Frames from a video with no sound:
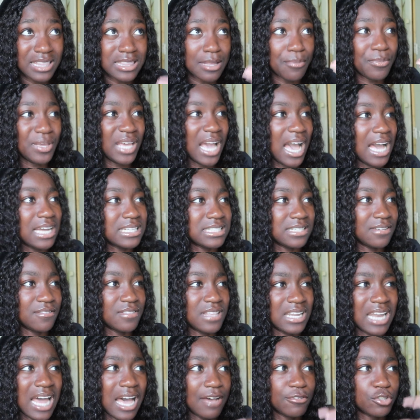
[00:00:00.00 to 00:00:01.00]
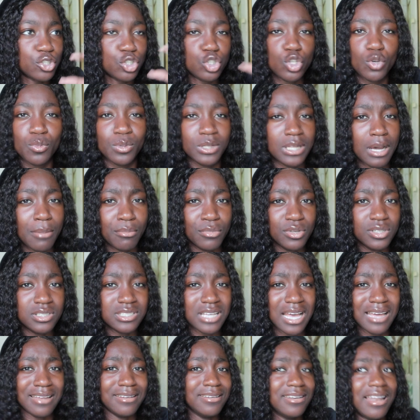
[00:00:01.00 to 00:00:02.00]
be active than have stupid numbers
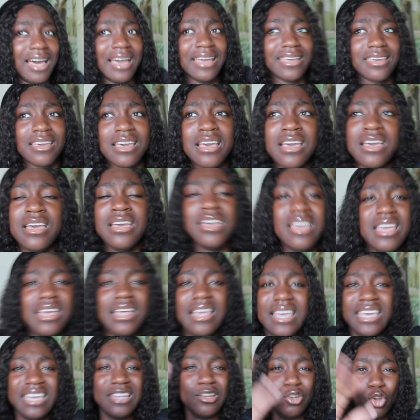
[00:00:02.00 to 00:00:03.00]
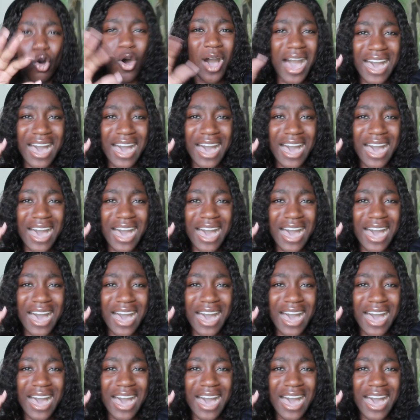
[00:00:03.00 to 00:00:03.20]
and, like, it not